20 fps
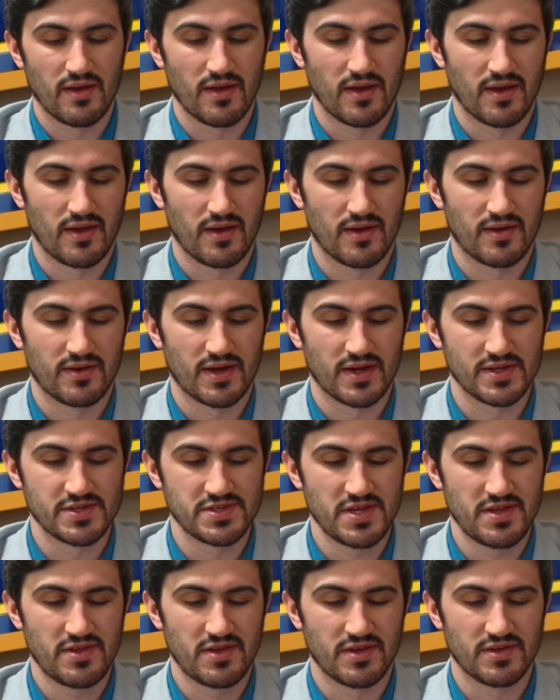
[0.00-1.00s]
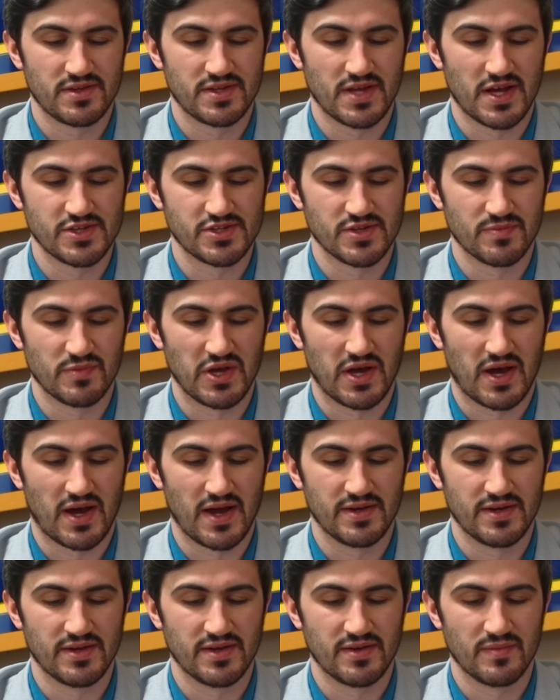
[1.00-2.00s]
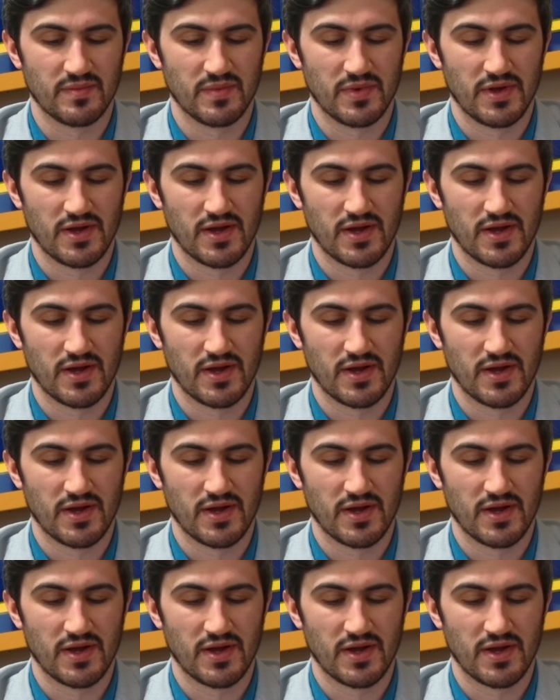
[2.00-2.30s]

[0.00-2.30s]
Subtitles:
And I see the intention behind it.